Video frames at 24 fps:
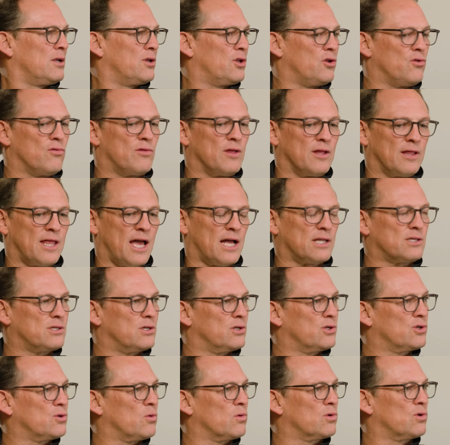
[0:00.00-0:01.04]
Do you think that's
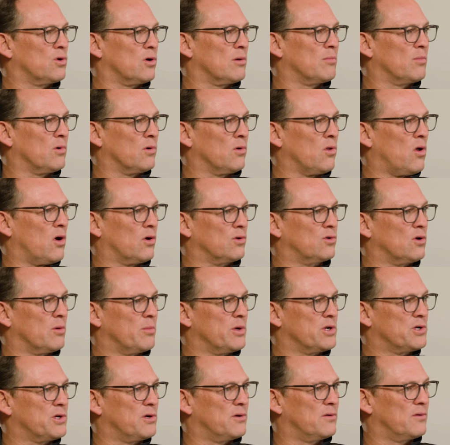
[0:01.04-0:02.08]
a short-term or long-term
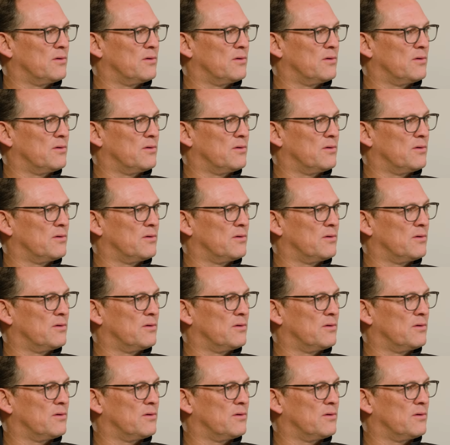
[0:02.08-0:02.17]
issue?